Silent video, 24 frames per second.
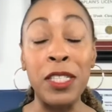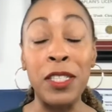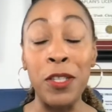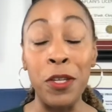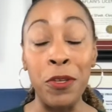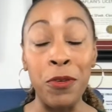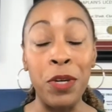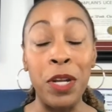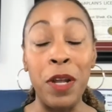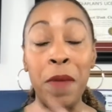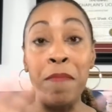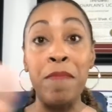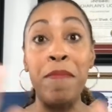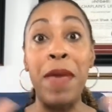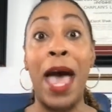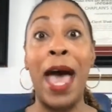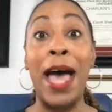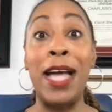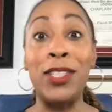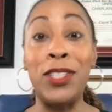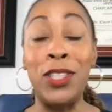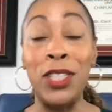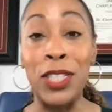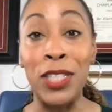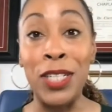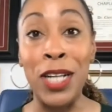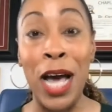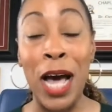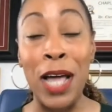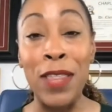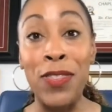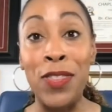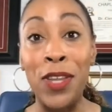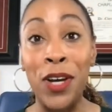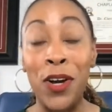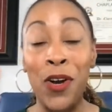So you can imagine
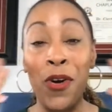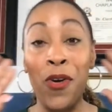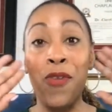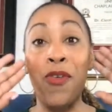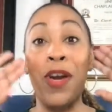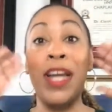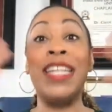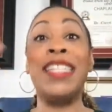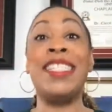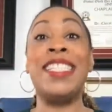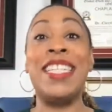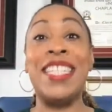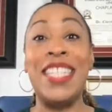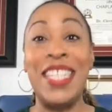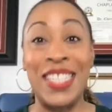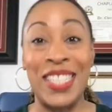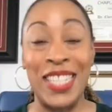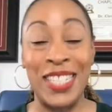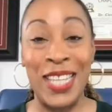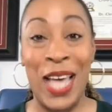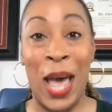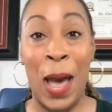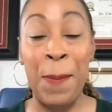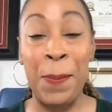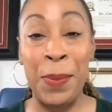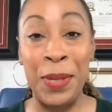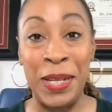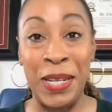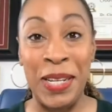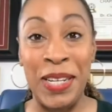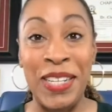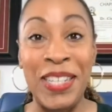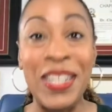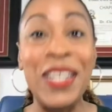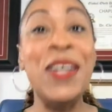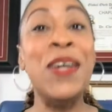the craziness that's
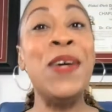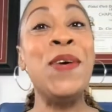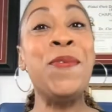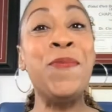happening